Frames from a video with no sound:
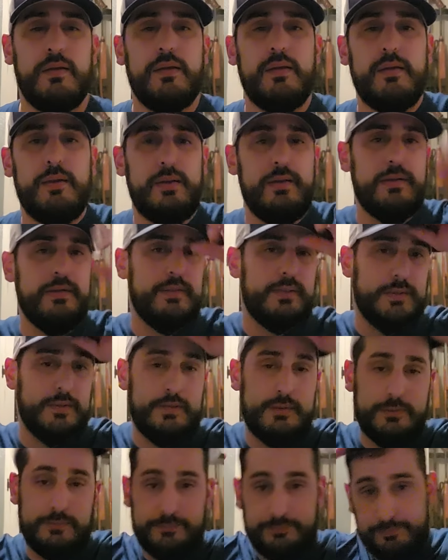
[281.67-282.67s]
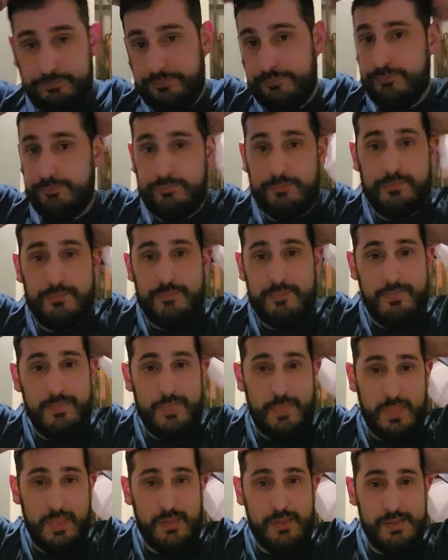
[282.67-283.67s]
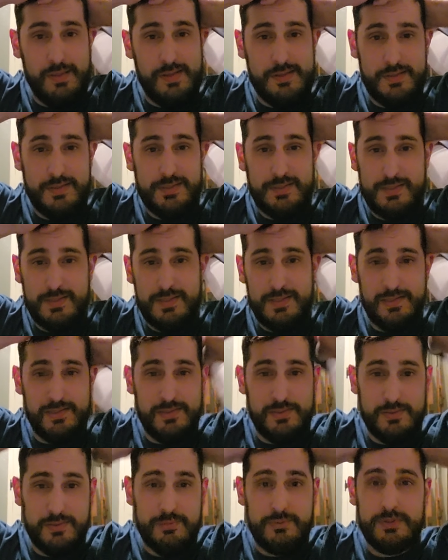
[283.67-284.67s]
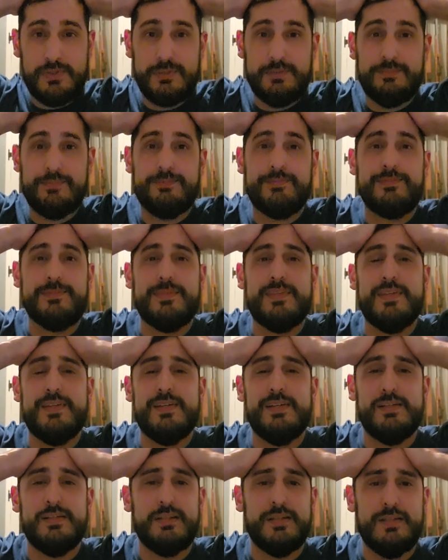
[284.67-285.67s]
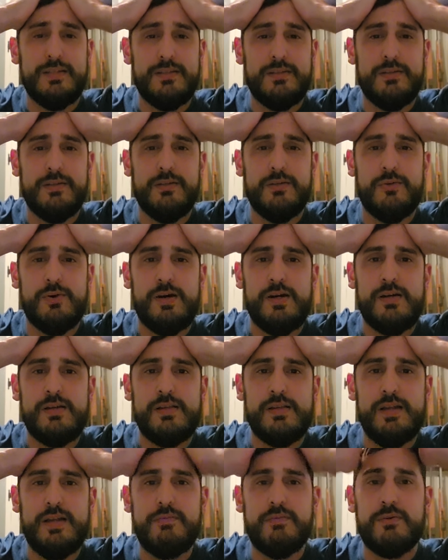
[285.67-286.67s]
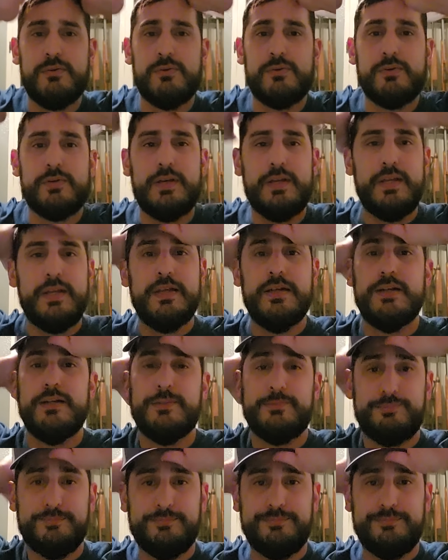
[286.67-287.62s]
And I think this is the only one in a while that I haven't ordered an